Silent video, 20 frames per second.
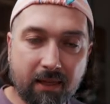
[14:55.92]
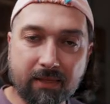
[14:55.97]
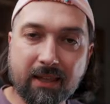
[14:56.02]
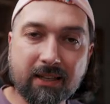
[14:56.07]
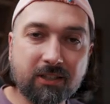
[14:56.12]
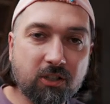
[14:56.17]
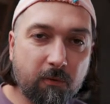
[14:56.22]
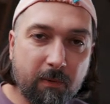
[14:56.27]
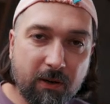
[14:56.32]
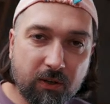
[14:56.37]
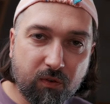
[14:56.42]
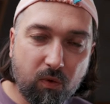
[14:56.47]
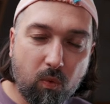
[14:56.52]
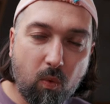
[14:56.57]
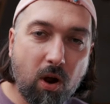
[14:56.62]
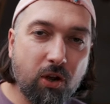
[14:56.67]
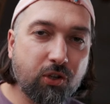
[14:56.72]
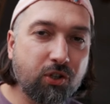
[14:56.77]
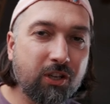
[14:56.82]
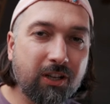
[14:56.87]
thanks so much for
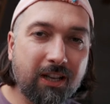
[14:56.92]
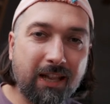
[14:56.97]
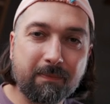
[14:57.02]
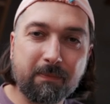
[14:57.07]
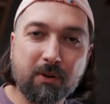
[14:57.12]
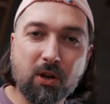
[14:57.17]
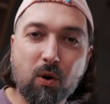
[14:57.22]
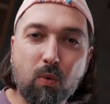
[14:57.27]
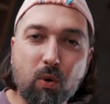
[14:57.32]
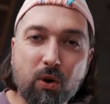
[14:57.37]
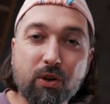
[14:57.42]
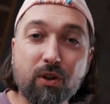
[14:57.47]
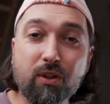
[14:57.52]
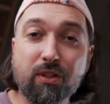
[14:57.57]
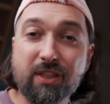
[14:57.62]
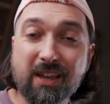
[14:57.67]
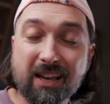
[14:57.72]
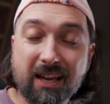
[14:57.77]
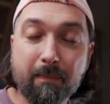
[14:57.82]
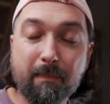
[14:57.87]
watching. Let me know what you
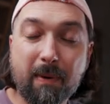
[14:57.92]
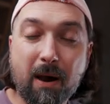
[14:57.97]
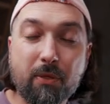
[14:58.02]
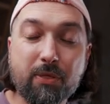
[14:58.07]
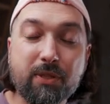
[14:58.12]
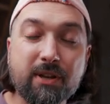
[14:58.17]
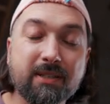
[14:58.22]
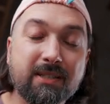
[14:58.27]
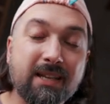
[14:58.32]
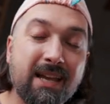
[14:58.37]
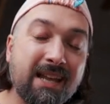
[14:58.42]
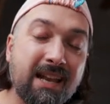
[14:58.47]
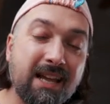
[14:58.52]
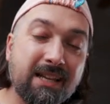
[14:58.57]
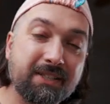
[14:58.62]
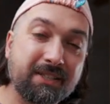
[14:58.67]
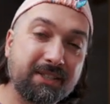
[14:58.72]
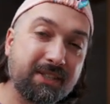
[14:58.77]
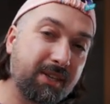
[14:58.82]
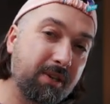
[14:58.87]
think about this, and I
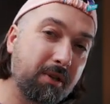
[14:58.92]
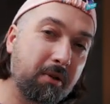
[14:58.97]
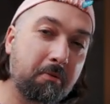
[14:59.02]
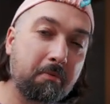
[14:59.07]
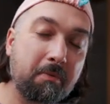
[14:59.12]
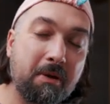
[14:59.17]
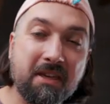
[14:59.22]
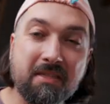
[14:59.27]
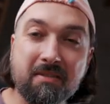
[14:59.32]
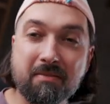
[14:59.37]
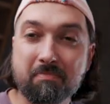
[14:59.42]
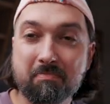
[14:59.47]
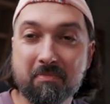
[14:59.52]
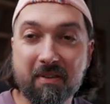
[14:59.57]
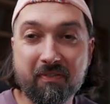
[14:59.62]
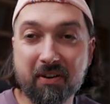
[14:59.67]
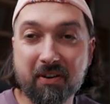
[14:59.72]
see you in the